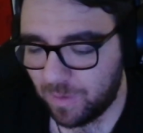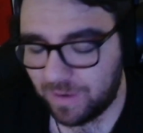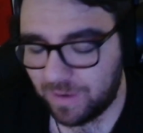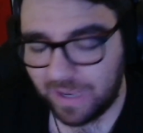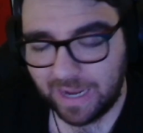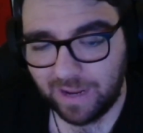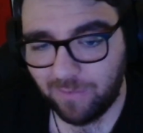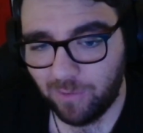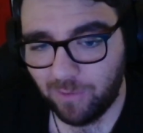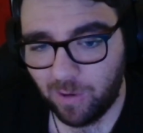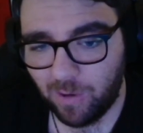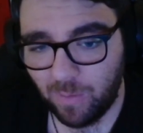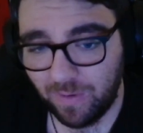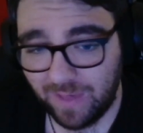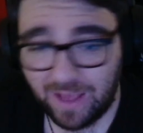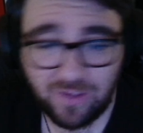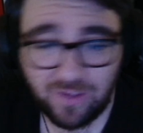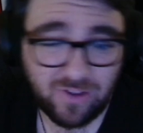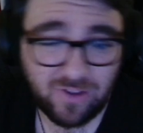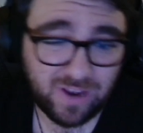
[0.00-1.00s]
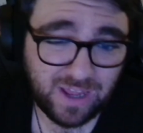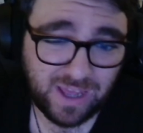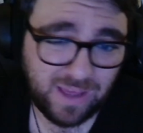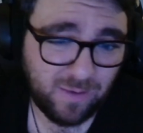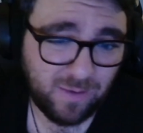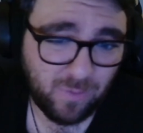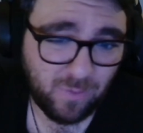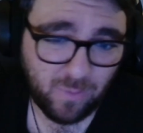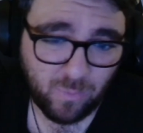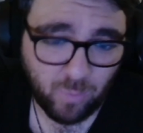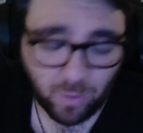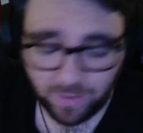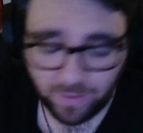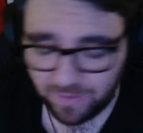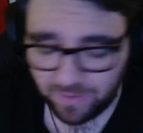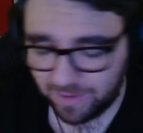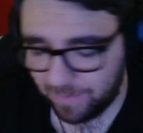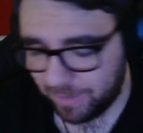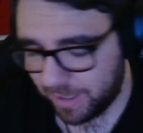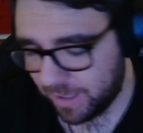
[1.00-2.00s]
and Danny Roll, it's actually quite
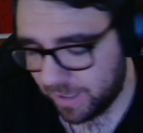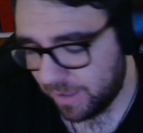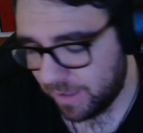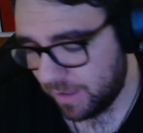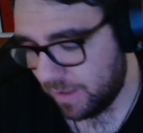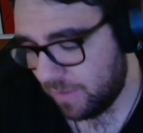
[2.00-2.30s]
similar.